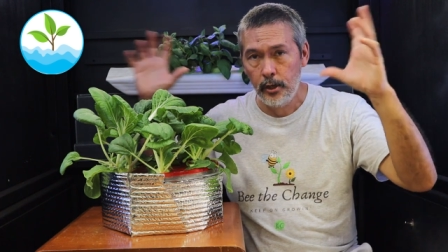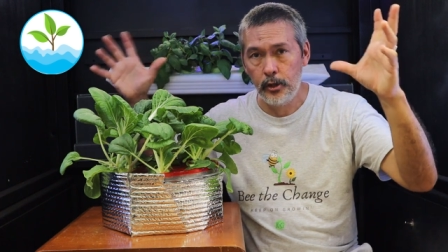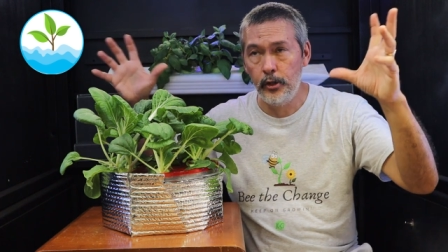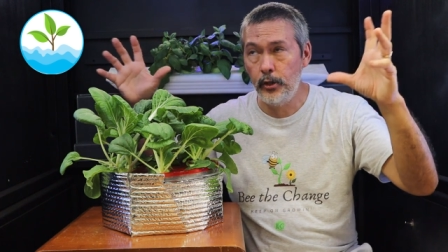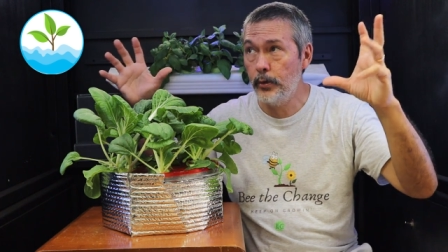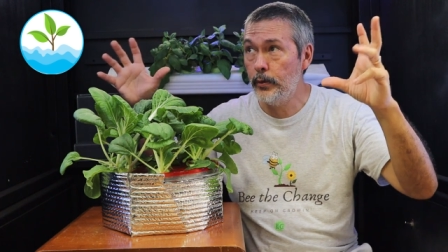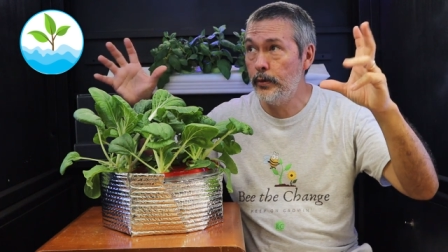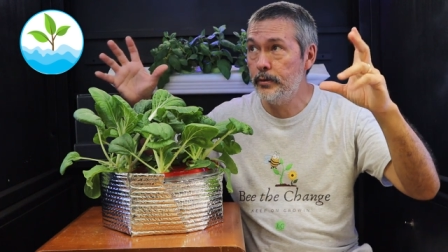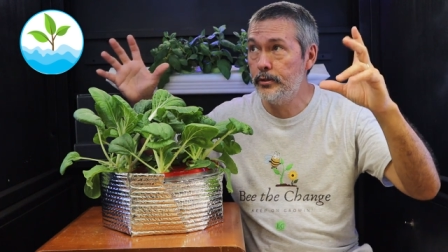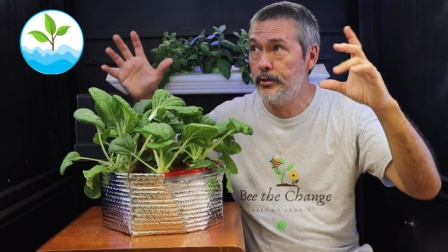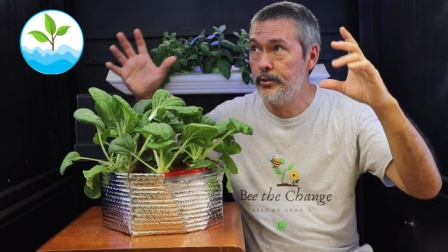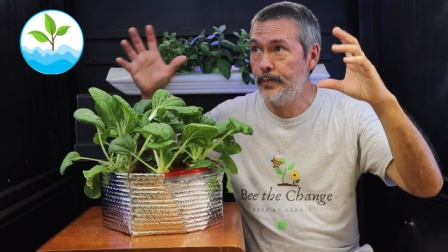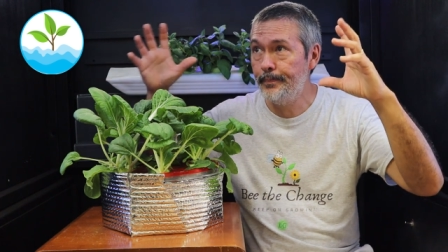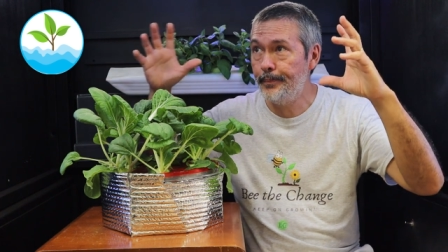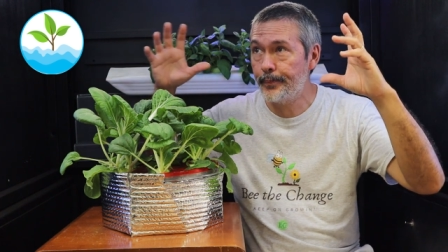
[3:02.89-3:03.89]

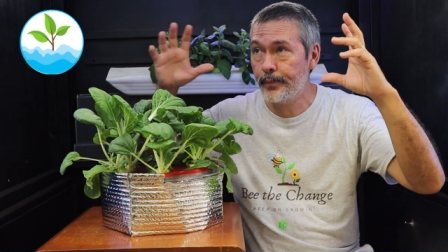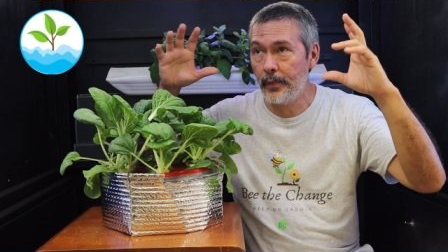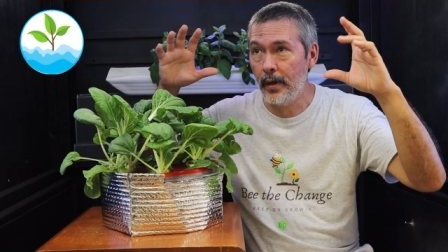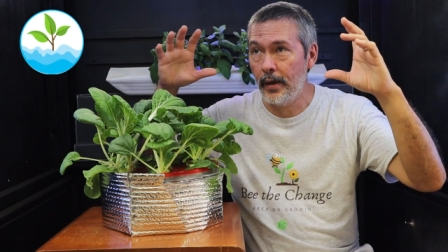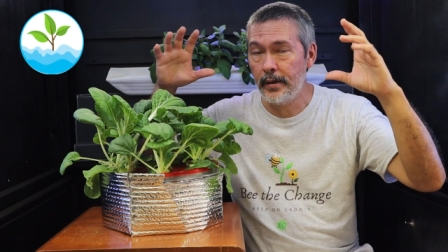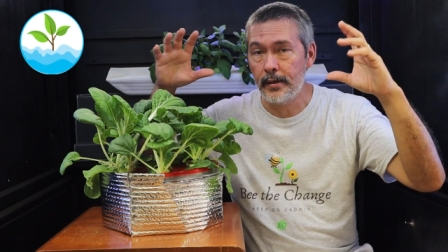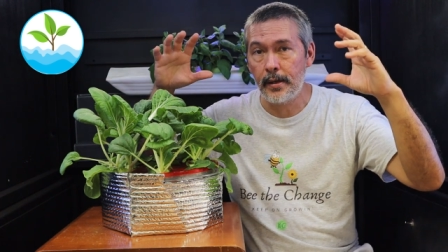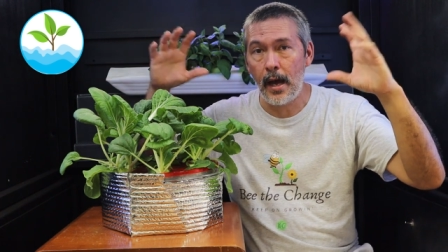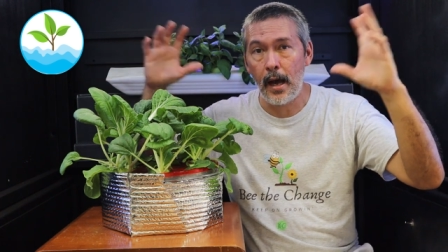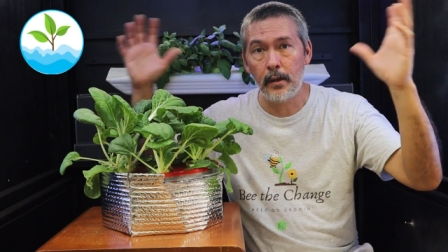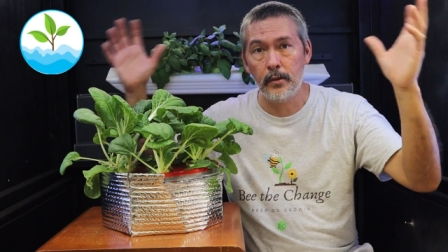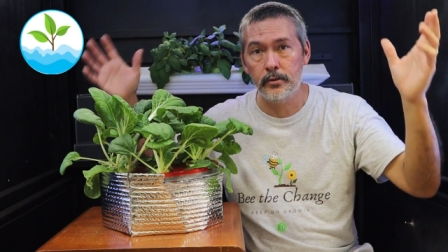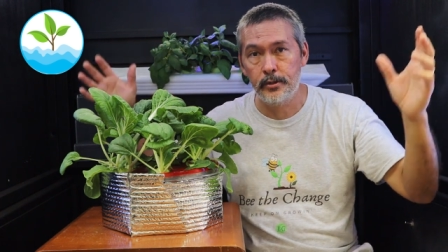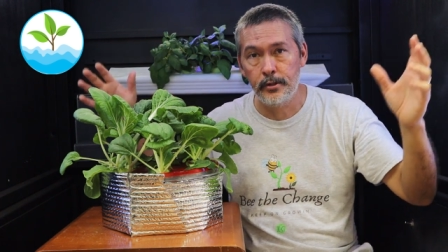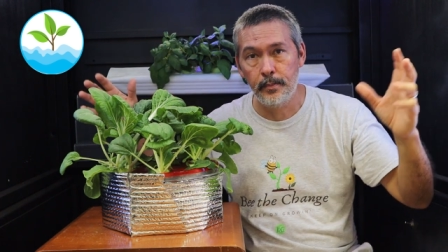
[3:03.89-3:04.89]
huge like
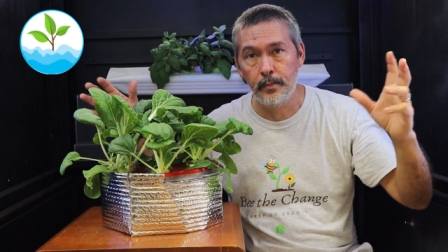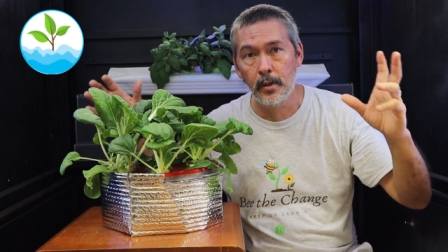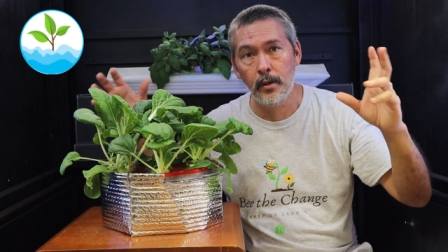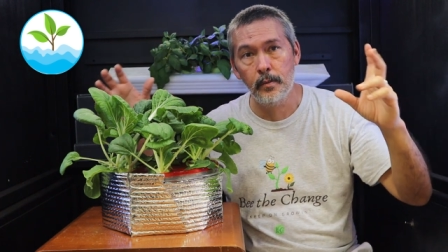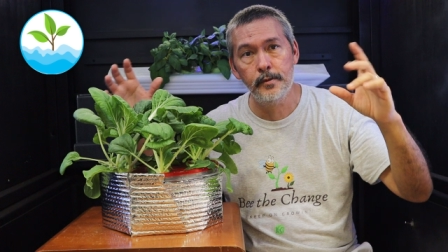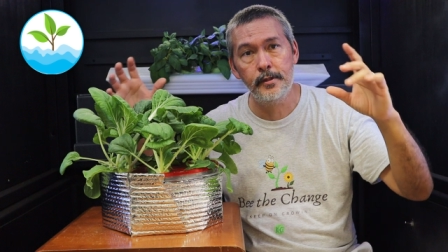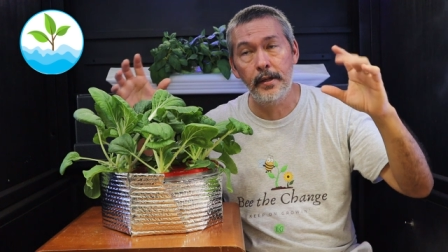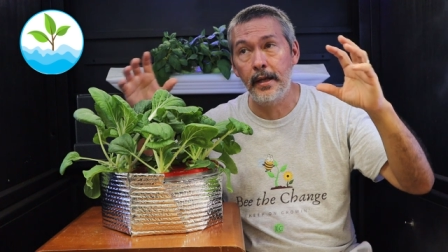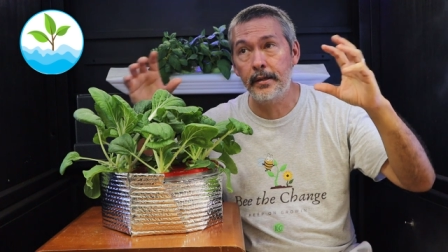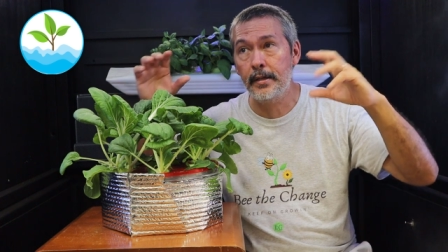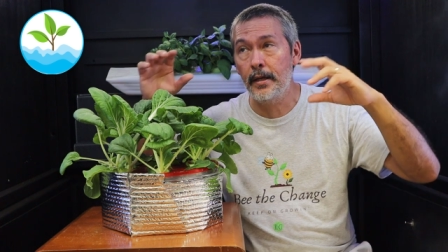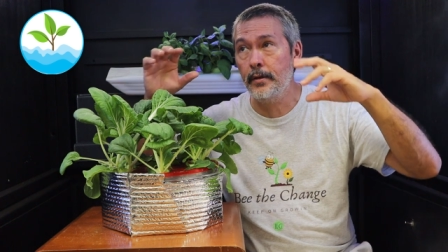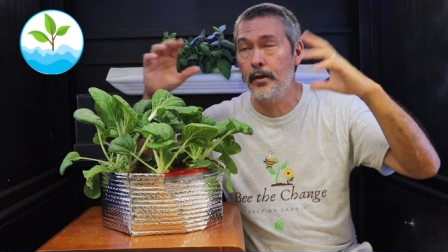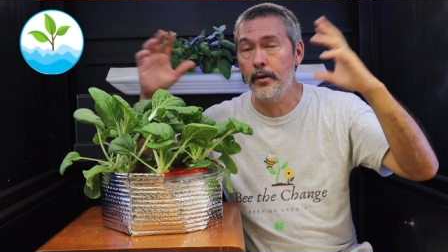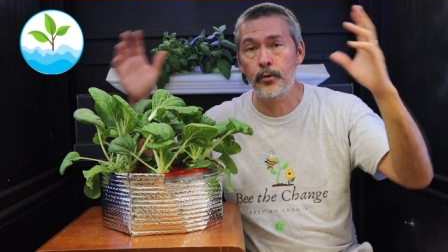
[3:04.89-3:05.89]
halogen bulbs and that
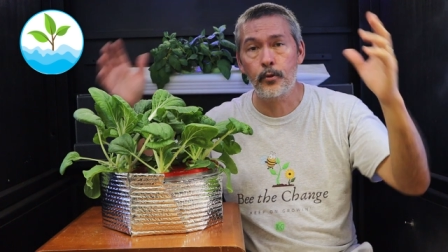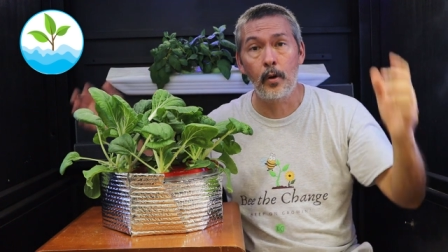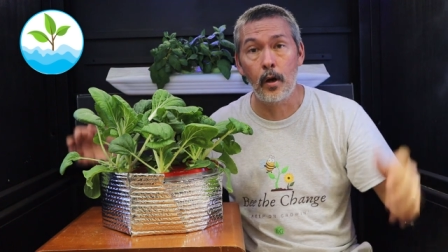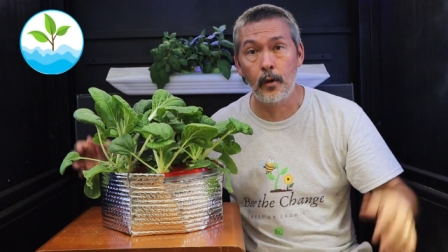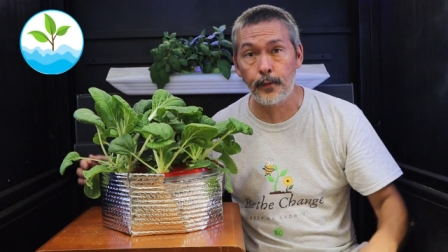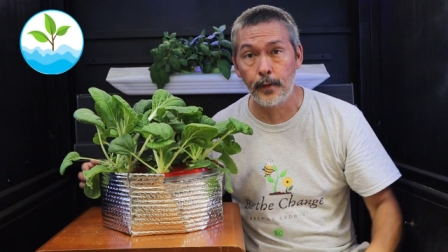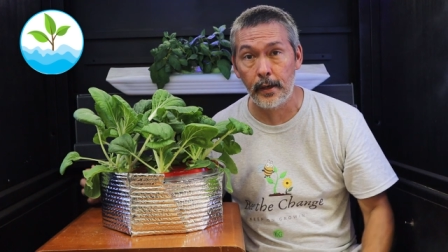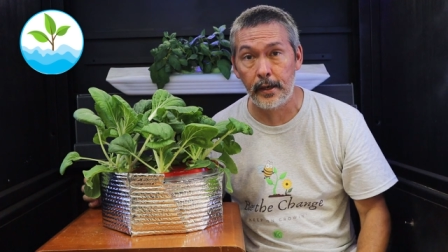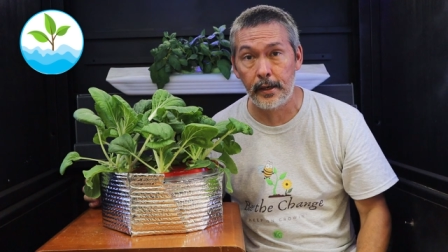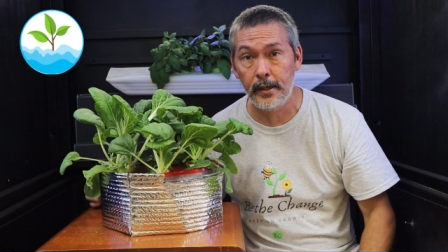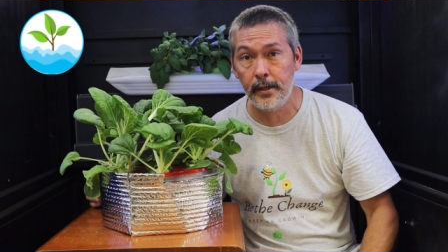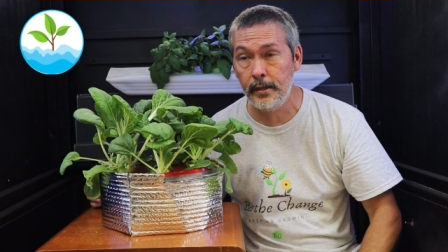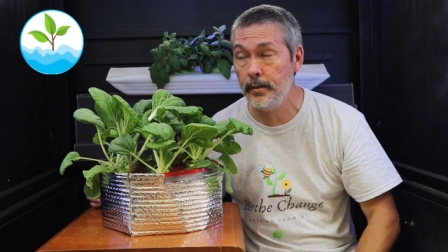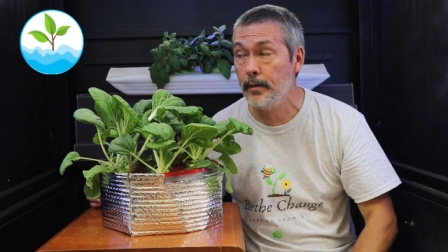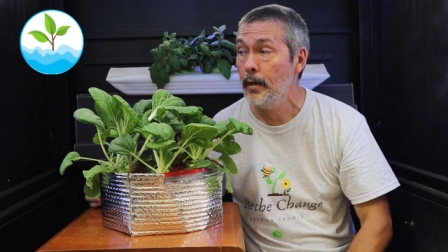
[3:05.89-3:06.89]
that, that throw off a lot of
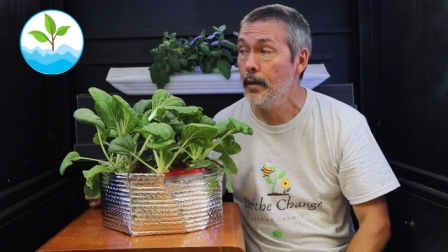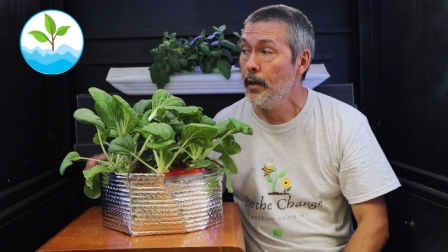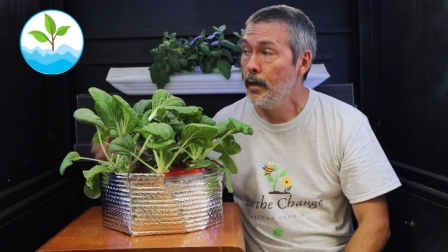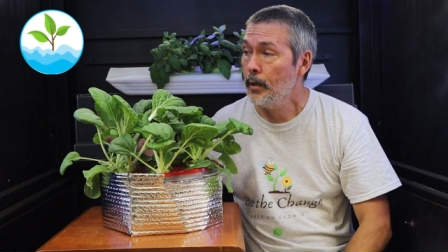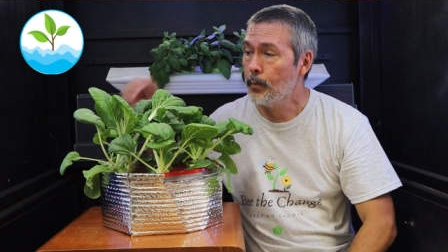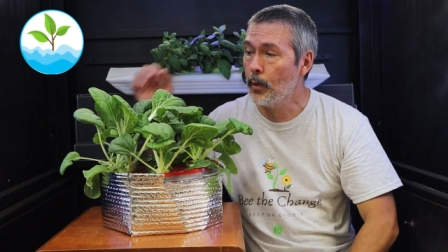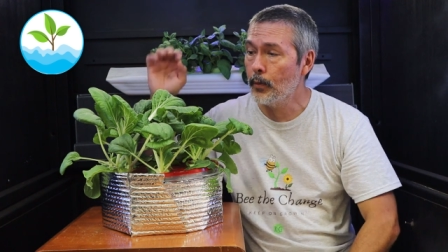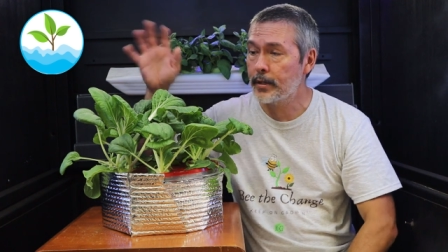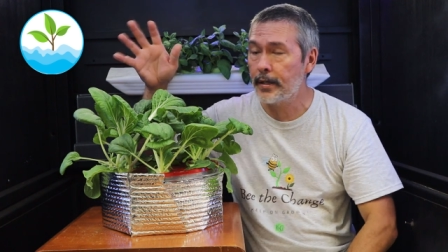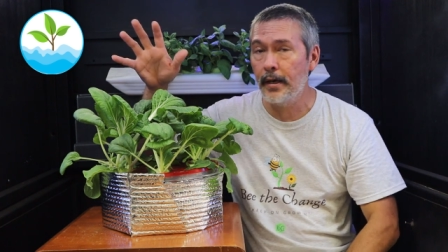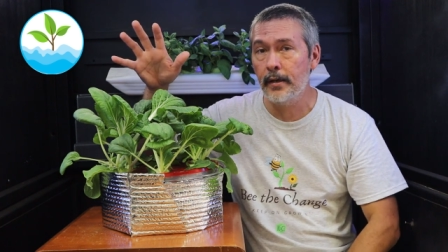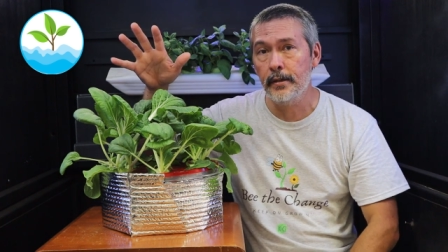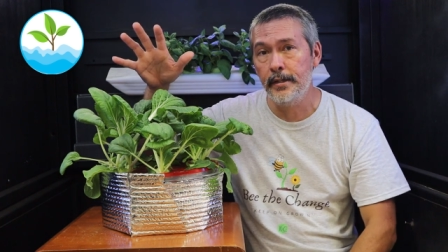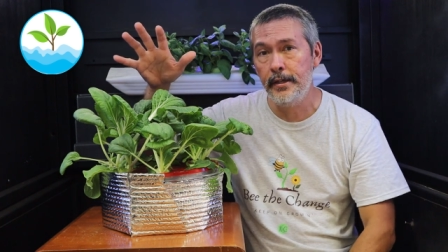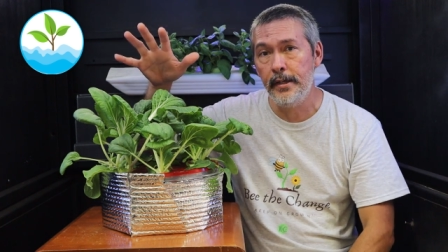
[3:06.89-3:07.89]
heat but with
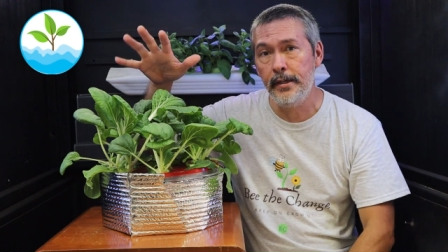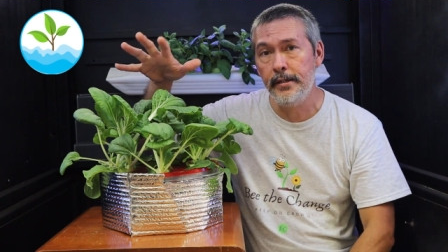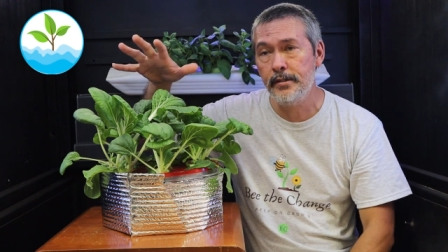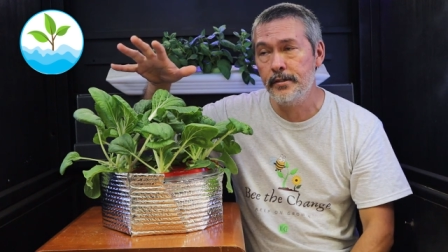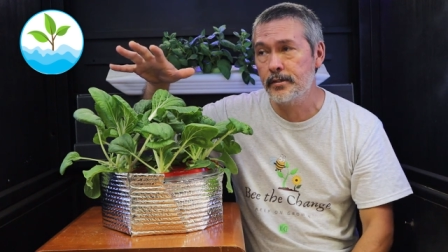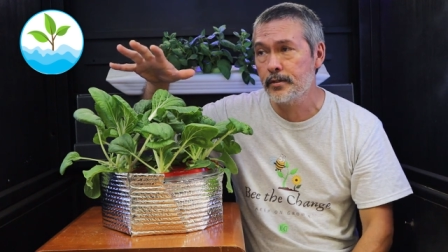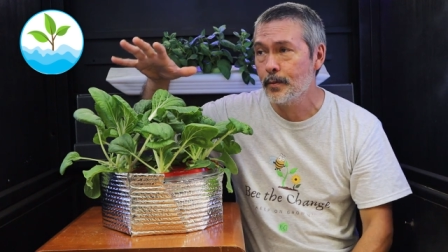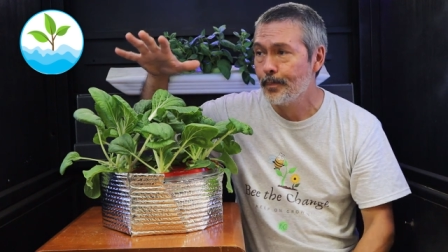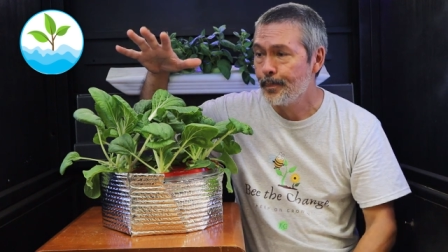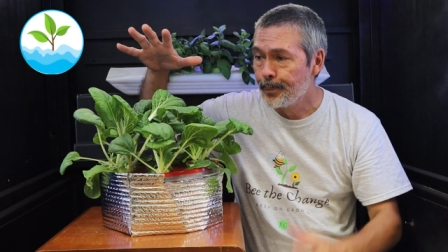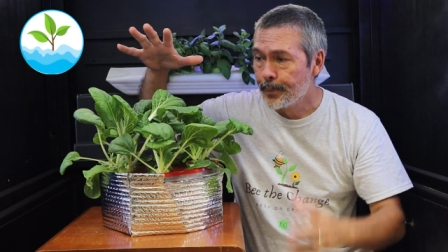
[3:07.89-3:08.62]
the LEDs